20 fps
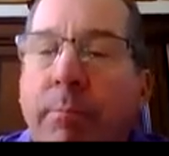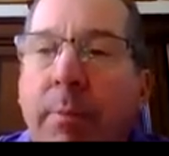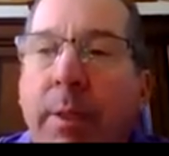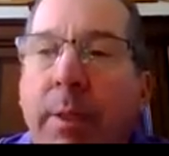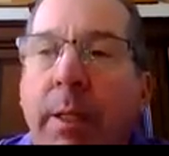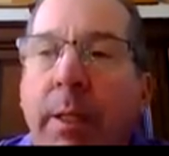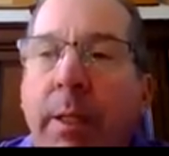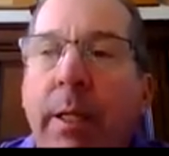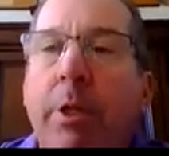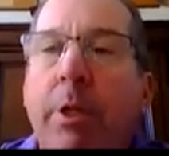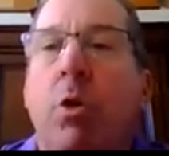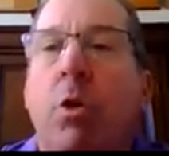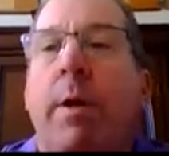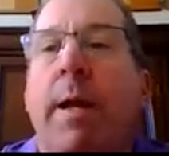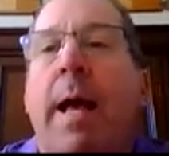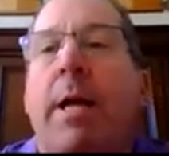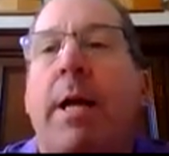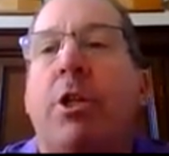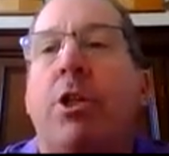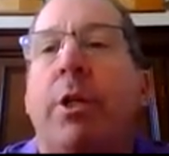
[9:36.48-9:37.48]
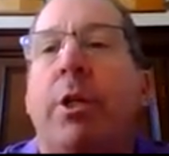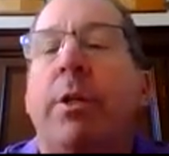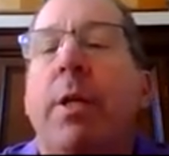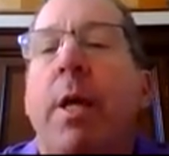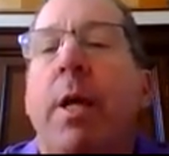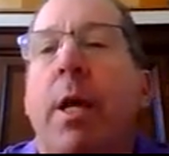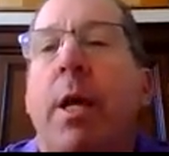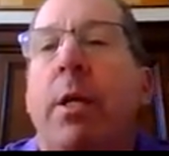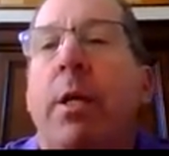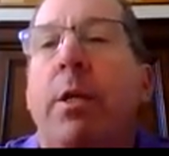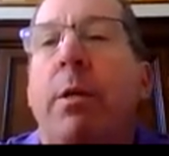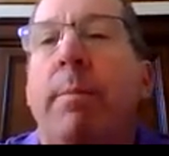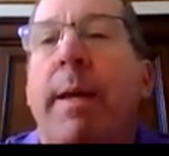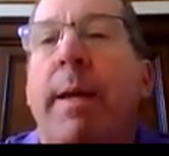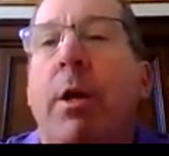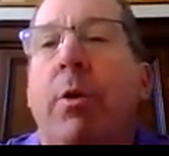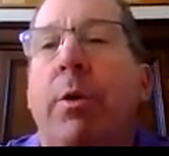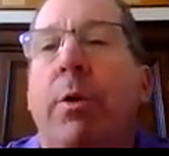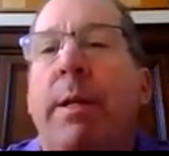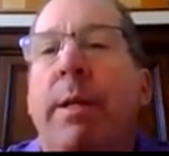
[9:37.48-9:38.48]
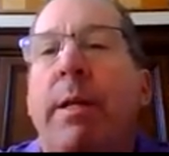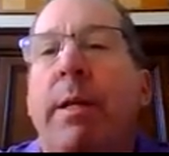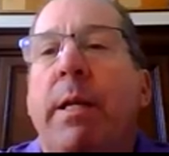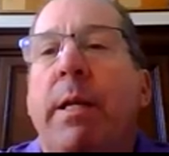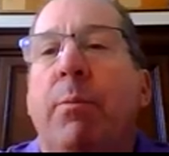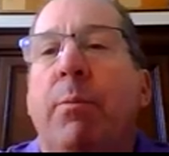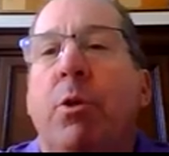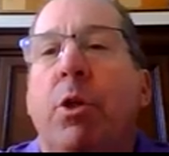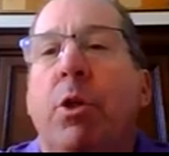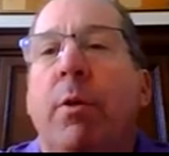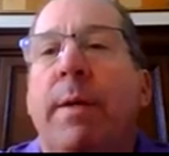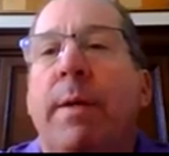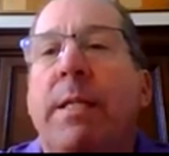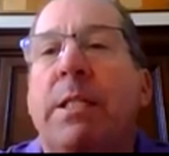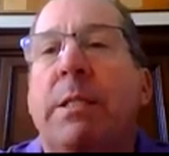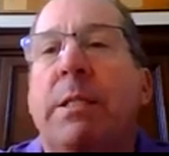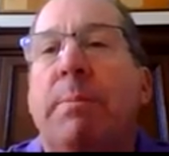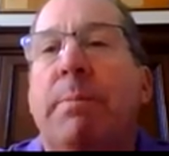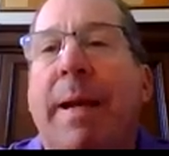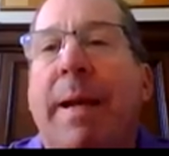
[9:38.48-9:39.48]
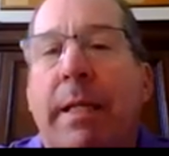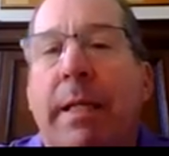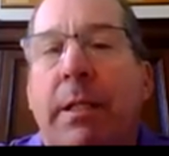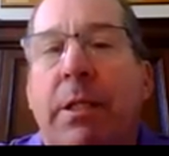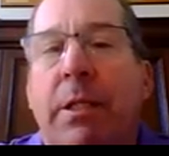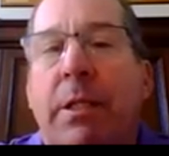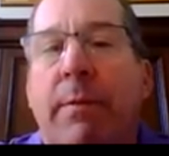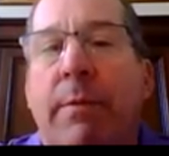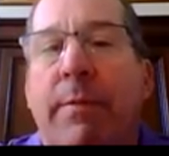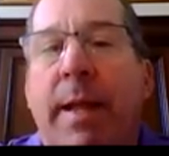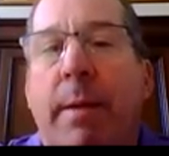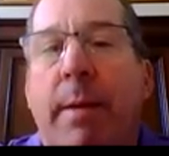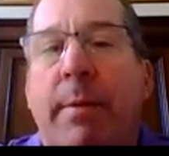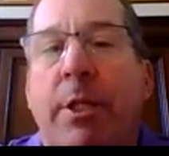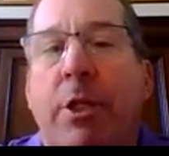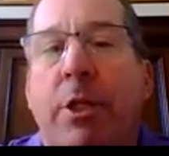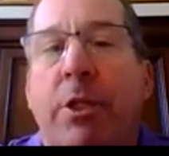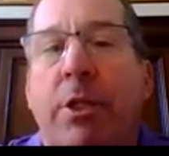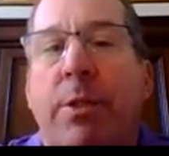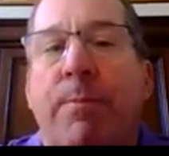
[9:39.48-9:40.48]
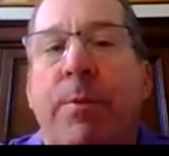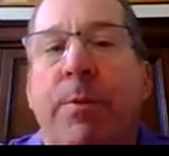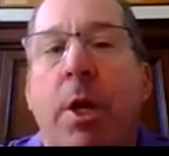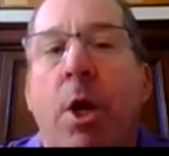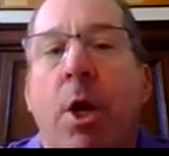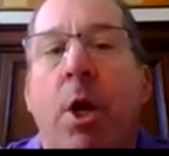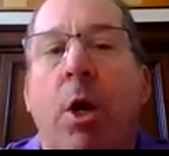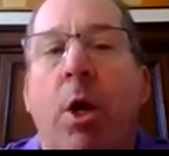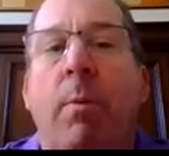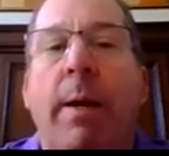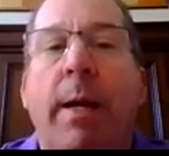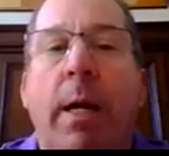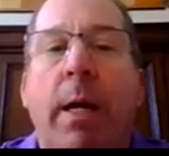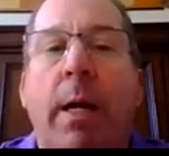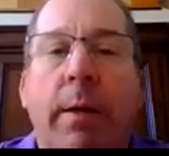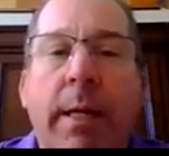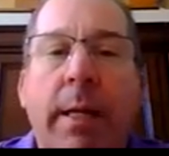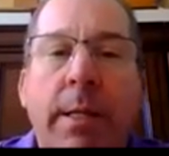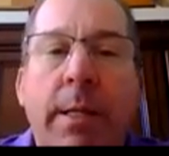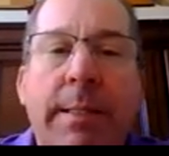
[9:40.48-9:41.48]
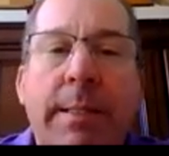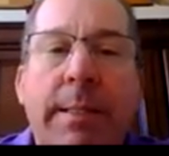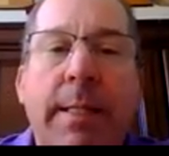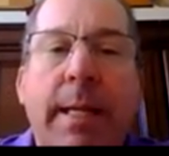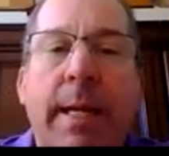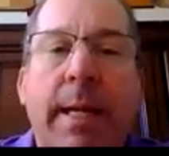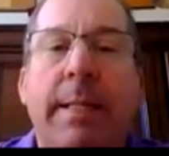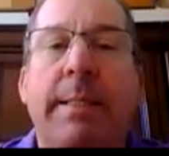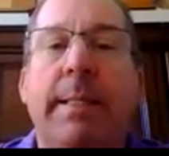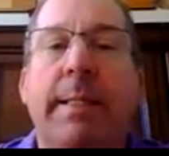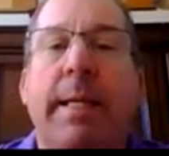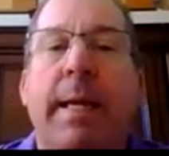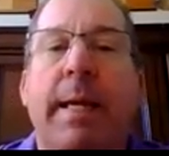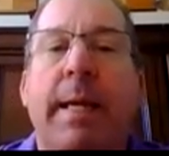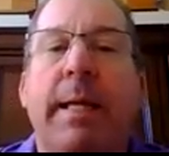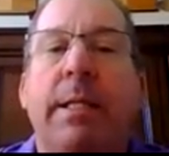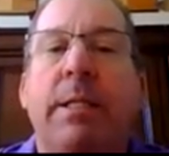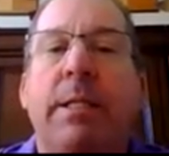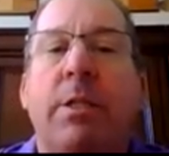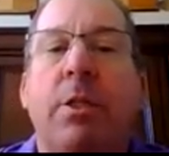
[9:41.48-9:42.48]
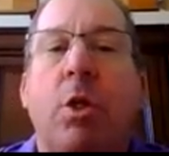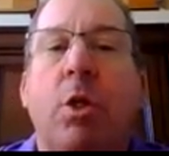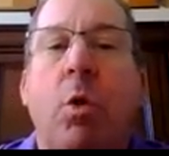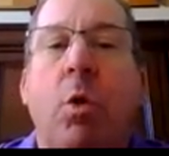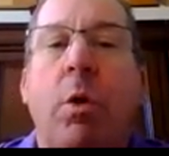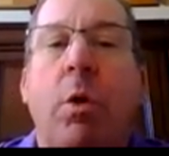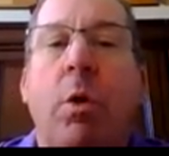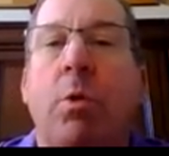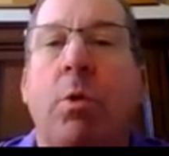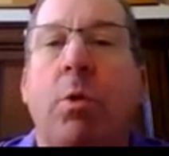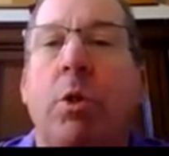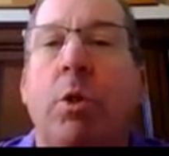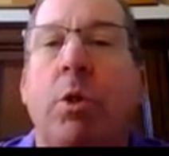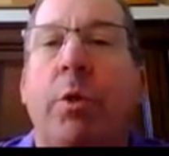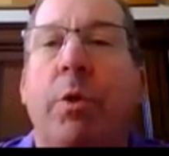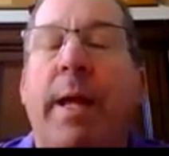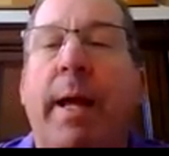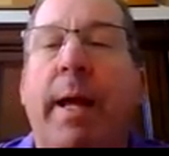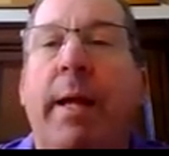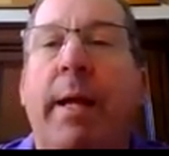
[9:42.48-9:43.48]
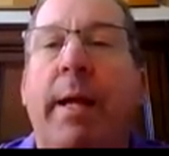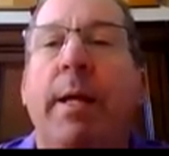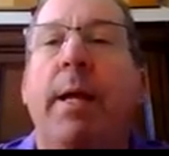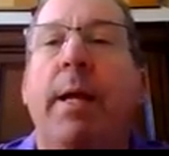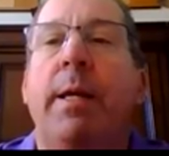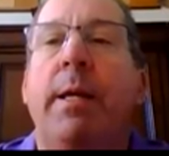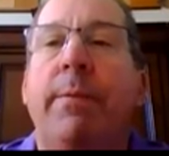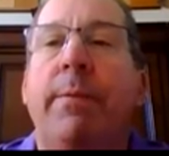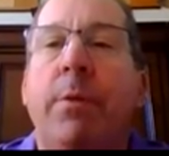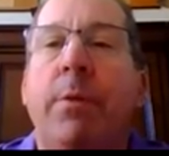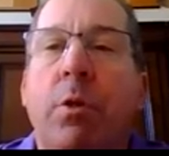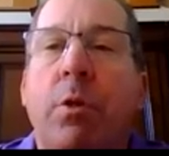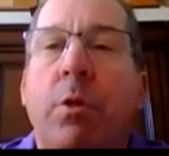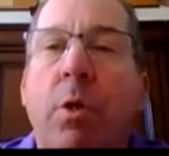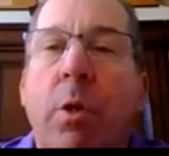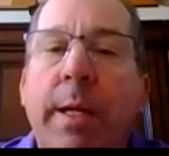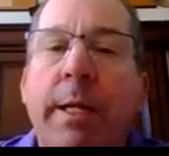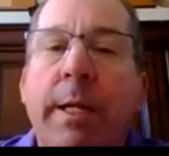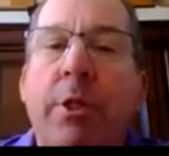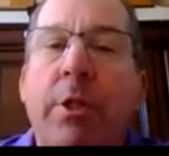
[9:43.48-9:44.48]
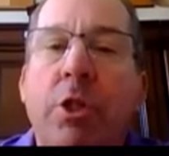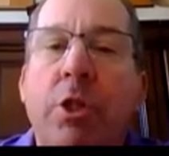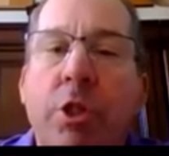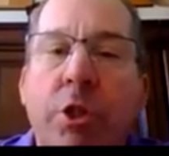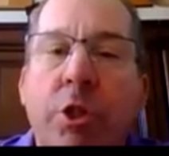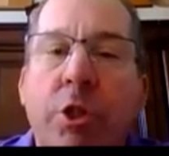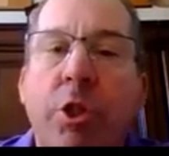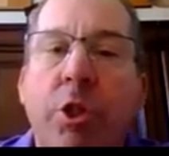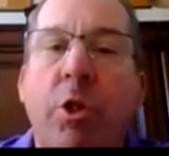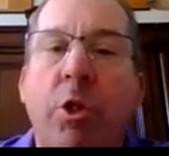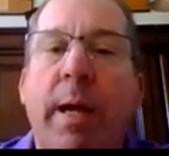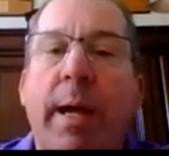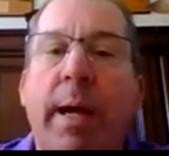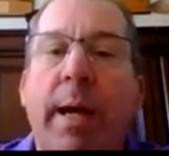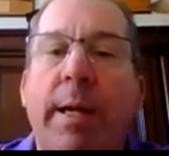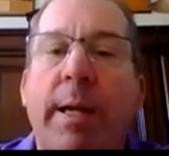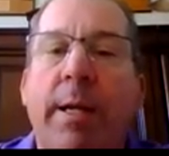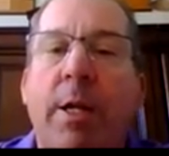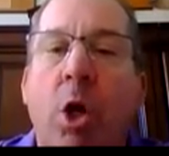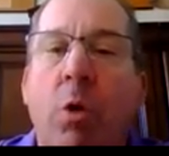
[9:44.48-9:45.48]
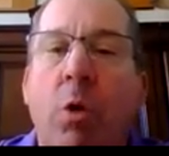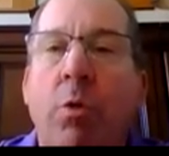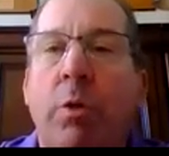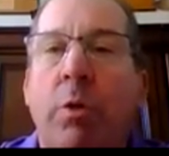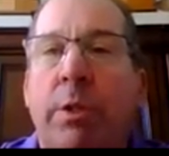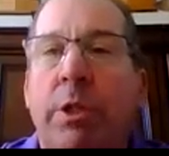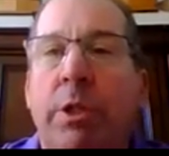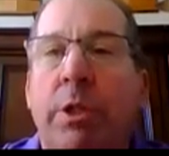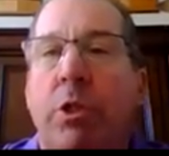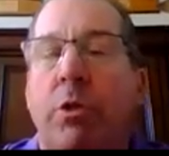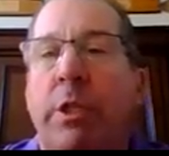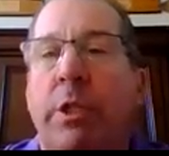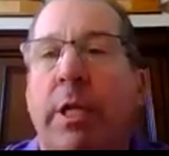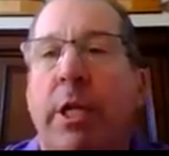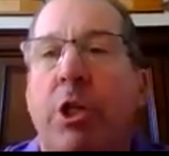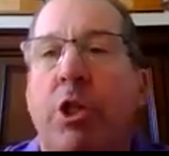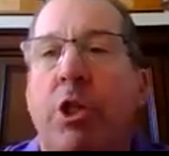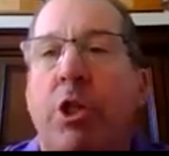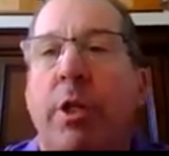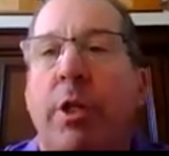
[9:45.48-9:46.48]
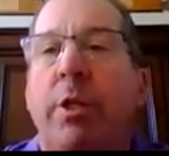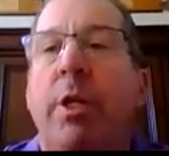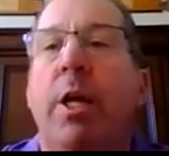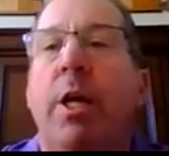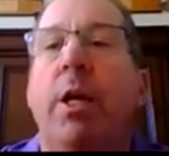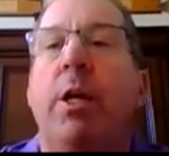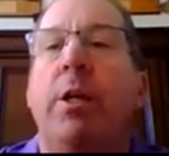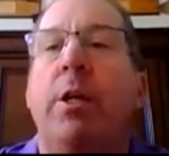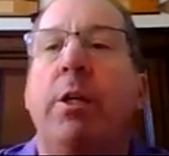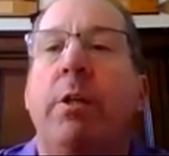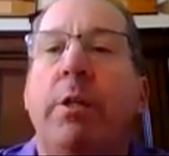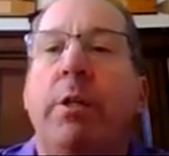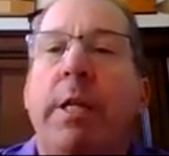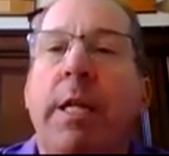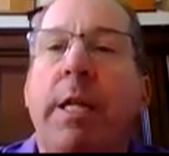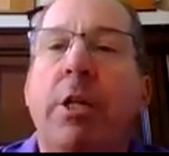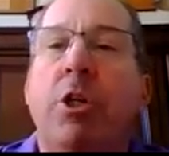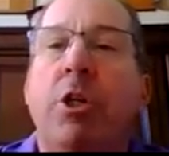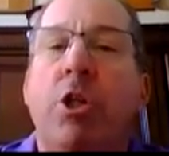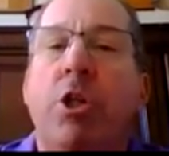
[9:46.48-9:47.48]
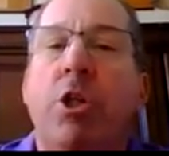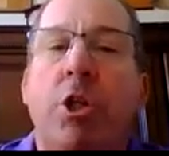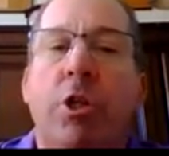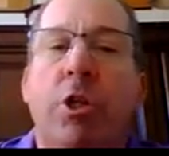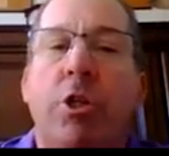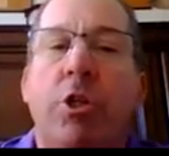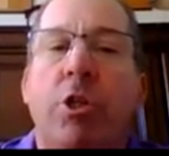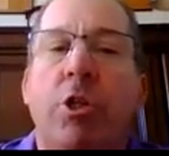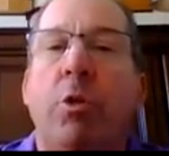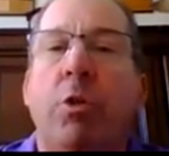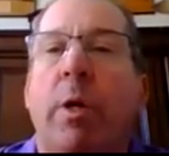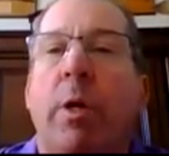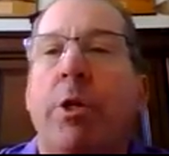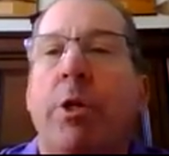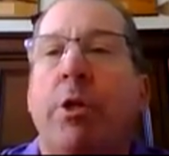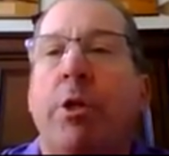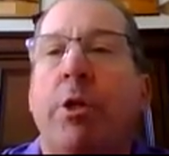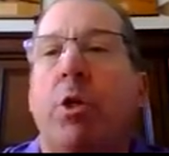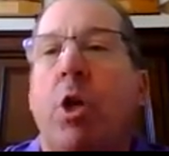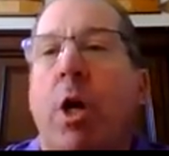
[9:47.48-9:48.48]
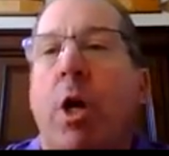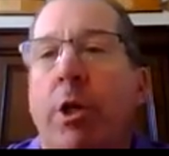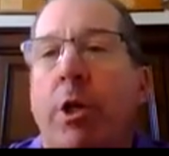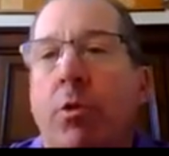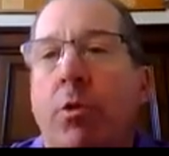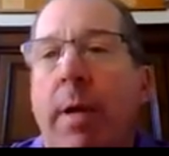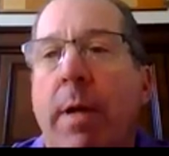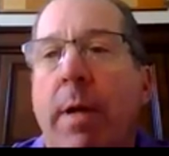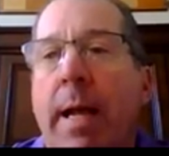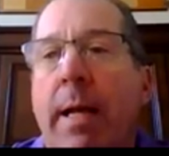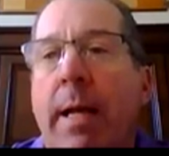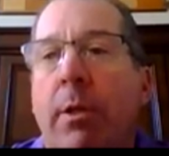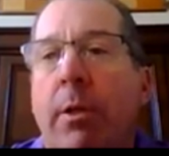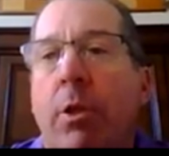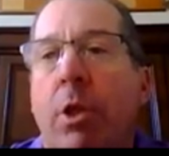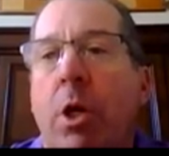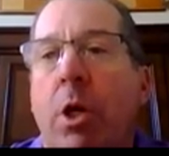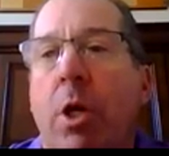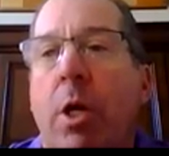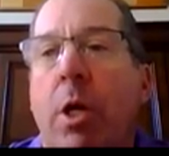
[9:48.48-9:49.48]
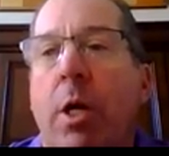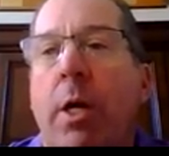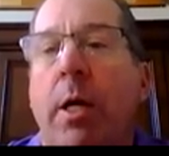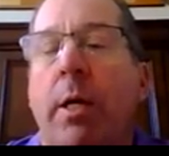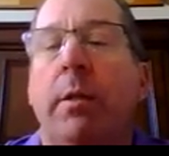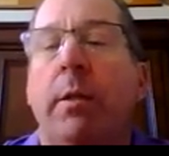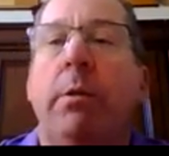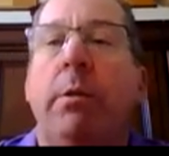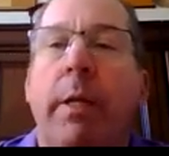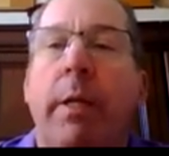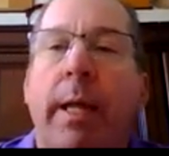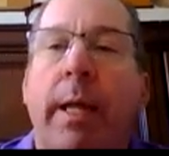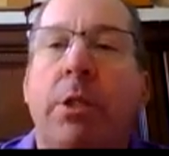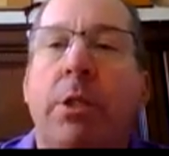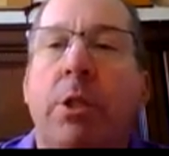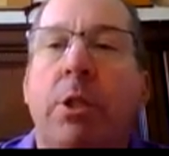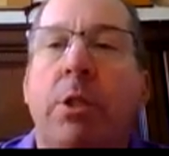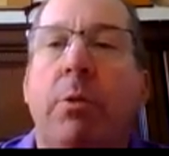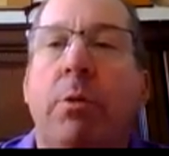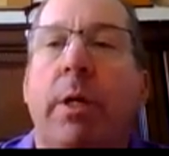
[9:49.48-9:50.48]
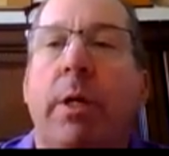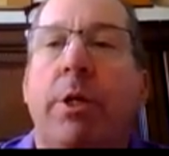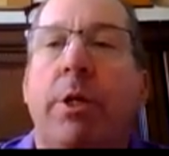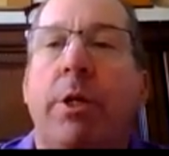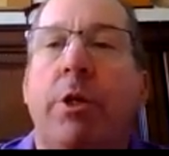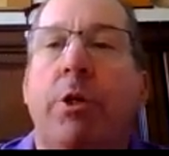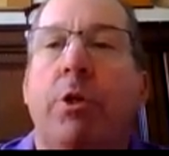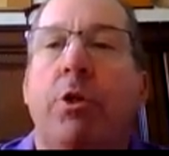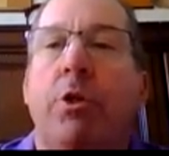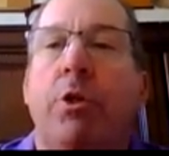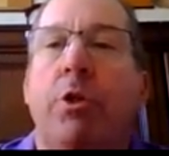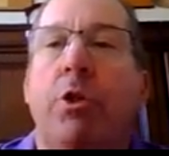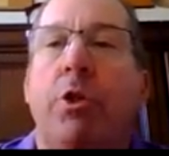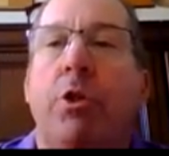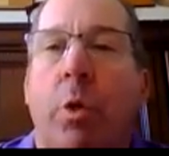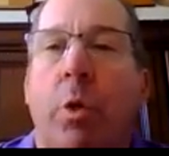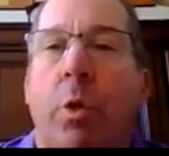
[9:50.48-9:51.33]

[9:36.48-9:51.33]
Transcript: In a tort action, you may only need to prove speculative damages. Well, in the Sands case, the court ruled that if you're going to sue an owner association, you need to sue under contract law. You can't sue under tort law.